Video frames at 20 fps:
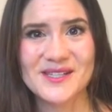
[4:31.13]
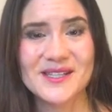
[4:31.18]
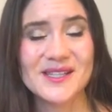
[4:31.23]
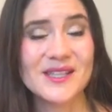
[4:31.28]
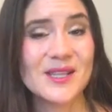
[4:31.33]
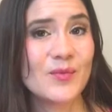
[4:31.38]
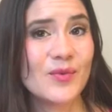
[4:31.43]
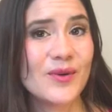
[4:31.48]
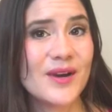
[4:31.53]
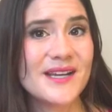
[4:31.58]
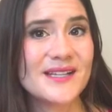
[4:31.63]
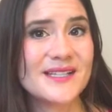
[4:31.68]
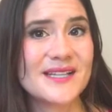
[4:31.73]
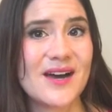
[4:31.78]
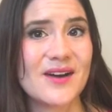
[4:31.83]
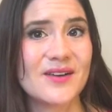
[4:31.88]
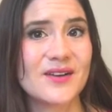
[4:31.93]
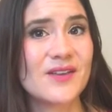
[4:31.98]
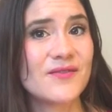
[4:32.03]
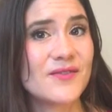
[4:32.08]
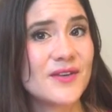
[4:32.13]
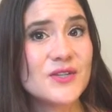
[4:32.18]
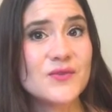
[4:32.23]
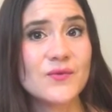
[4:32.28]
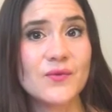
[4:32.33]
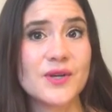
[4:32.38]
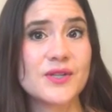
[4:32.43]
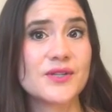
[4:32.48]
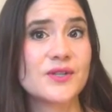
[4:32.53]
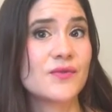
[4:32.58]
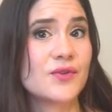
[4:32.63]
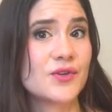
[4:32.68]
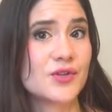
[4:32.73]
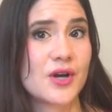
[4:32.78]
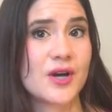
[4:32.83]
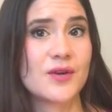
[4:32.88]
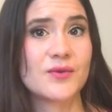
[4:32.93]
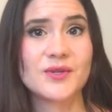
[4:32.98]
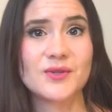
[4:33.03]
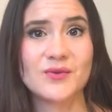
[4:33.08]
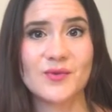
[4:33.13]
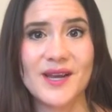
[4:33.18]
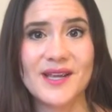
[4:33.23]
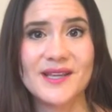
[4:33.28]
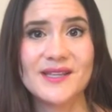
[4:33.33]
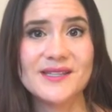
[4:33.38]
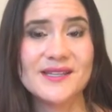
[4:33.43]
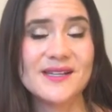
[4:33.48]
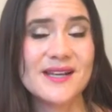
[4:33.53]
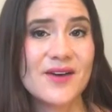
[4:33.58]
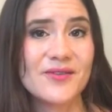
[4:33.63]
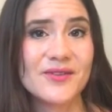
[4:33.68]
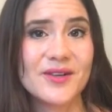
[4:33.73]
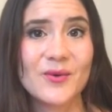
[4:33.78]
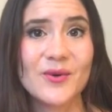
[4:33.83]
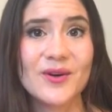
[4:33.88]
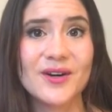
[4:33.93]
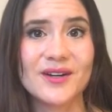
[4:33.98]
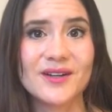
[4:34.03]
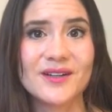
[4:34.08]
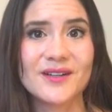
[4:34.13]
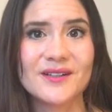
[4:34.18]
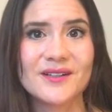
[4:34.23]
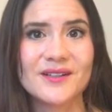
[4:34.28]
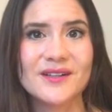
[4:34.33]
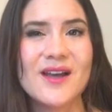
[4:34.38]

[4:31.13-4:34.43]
the breakdown of each voiceover genre's rates and how they work,